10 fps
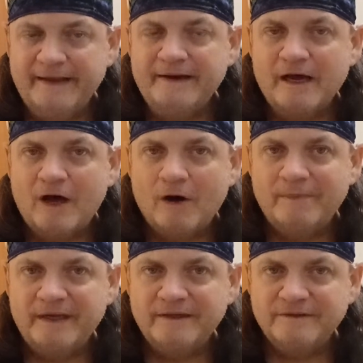not all
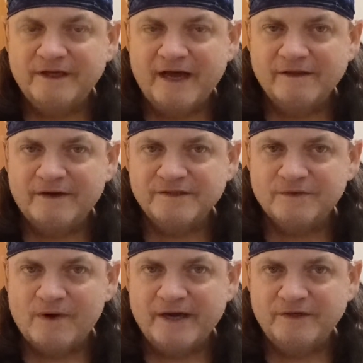being together as a
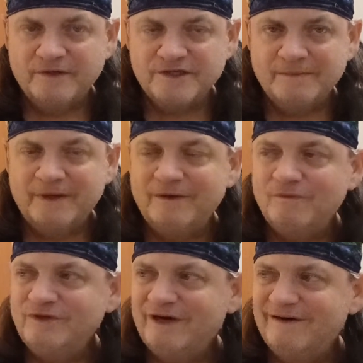right to assemble, and
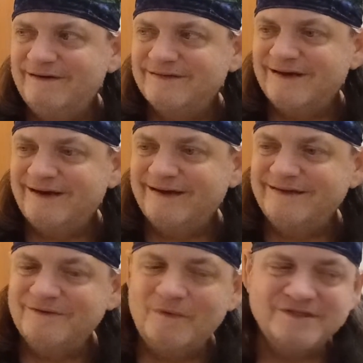it's kind of
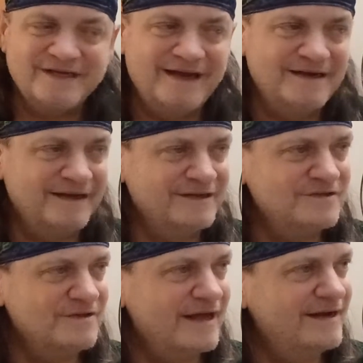like, once again it gets
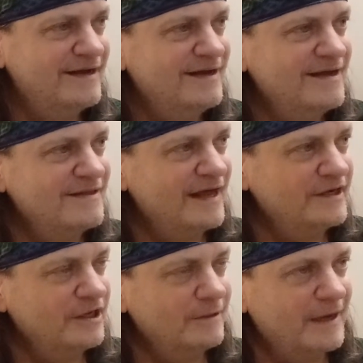to that
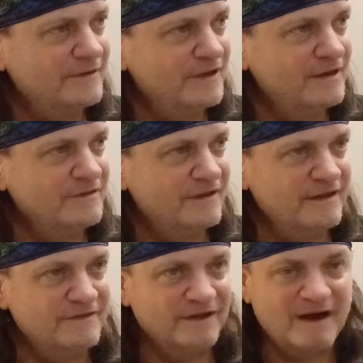deal about
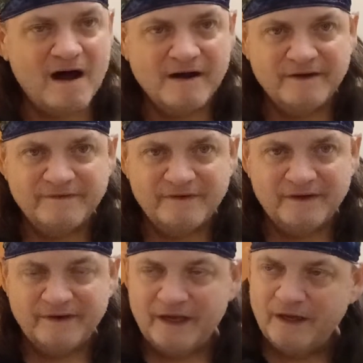the line
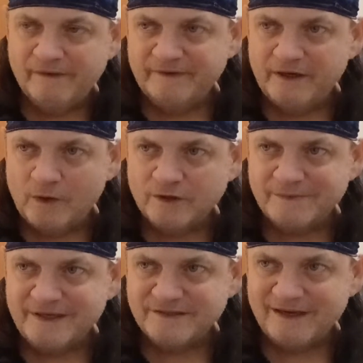of an
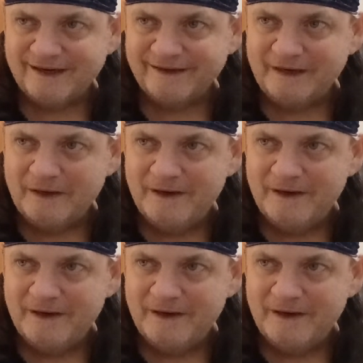endorsement. It's kind of like,